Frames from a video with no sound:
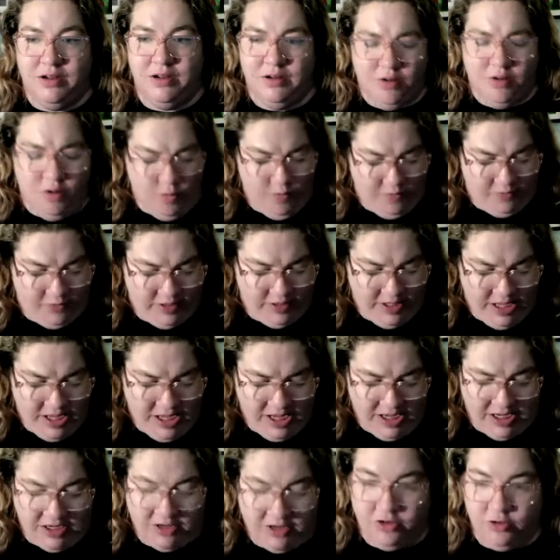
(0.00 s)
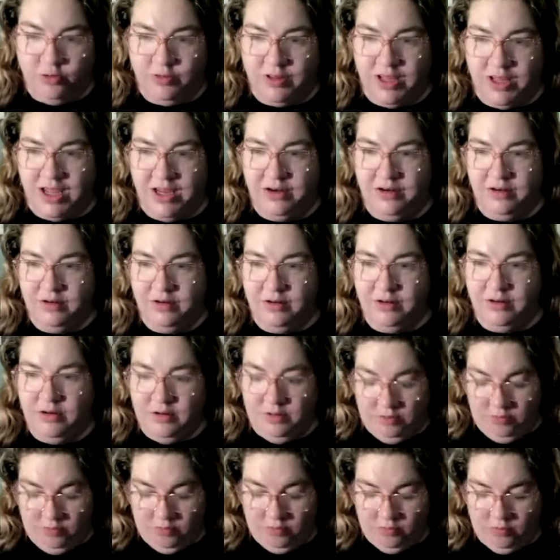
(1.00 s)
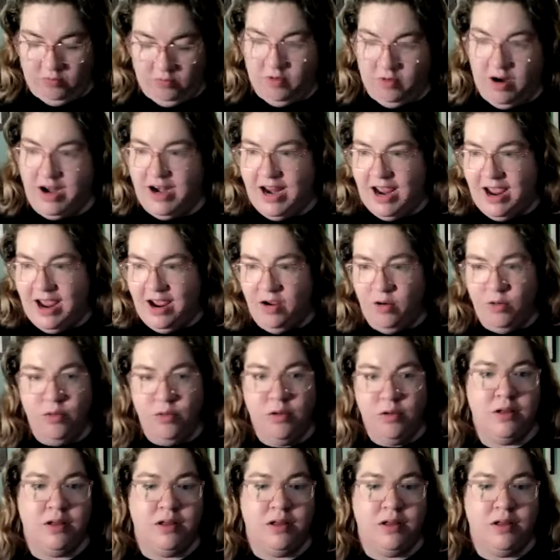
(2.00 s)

Hopefully I can do that right now.